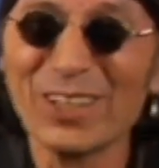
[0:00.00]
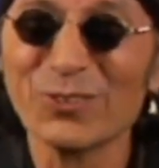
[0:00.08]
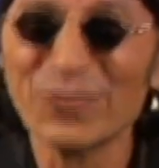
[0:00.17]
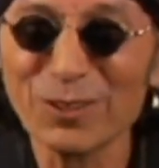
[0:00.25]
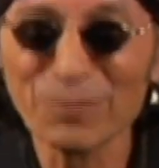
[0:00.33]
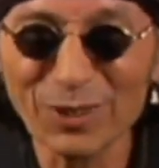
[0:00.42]

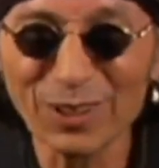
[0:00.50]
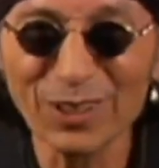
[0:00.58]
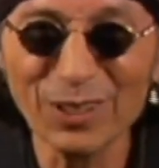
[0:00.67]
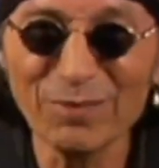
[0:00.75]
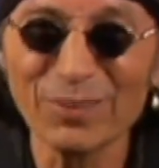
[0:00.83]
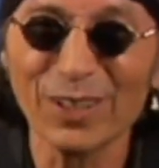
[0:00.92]
With the
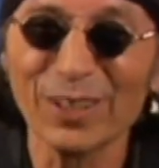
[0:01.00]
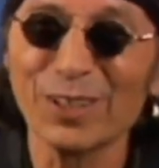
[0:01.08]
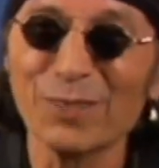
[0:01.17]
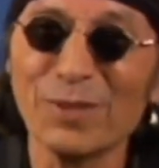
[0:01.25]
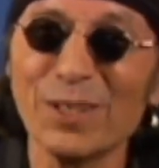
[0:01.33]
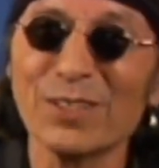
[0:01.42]
believe thing,
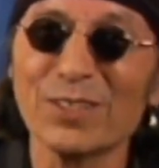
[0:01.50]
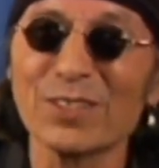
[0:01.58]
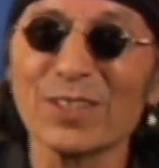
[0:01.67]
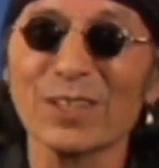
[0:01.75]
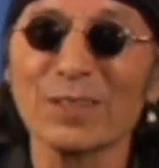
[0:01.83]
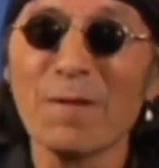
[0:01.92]
it means
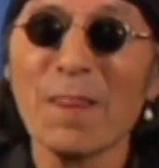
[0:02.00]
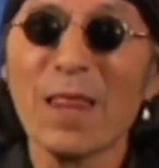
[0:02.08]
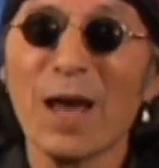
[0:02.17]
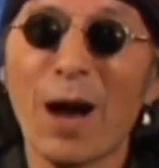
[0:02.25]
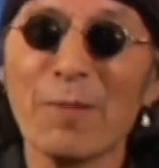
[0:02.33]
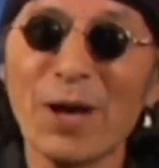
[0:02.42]
it's like
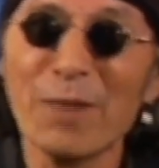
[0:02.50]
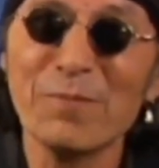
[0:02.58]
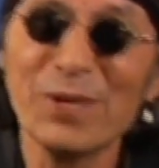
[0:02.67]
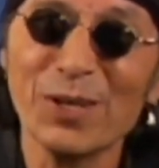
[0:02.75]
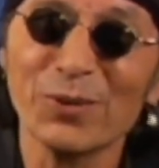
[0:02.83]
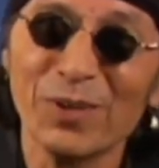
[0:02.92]
I'm not
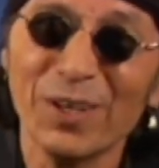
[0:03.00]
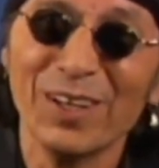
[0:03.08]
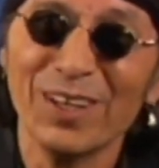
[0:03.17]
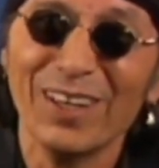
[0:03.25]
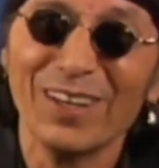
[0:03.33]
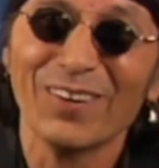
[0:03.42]
being.
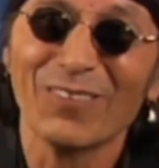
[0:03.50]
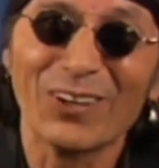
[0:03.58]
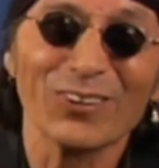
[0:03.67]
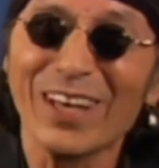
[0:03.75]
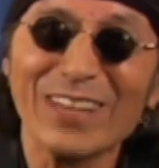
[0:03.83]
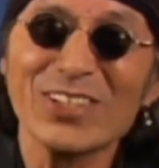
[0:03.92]
Why
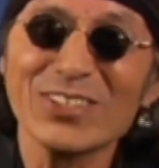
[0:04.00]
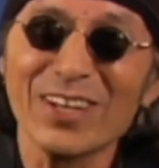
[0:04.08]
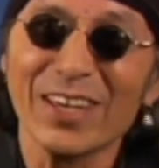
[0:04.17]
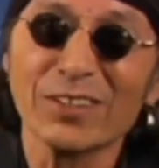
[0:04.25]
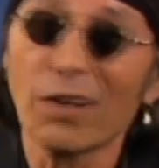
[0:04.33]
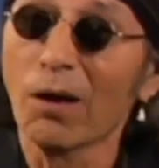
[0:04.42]
don't I just
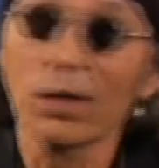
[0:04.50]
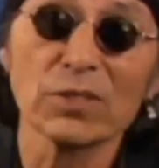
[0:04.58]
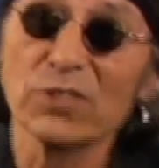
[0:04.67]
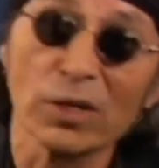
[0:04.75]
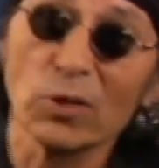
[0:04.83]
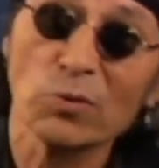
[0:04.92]

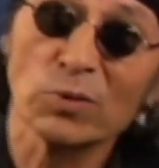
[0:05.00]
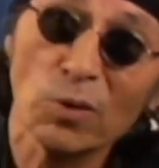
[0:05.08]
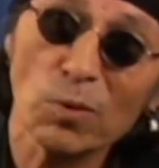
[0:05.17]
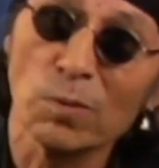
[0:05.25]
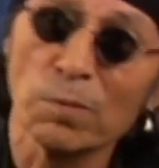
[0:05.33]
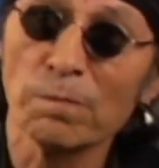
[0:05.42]
acknowledge I don't know,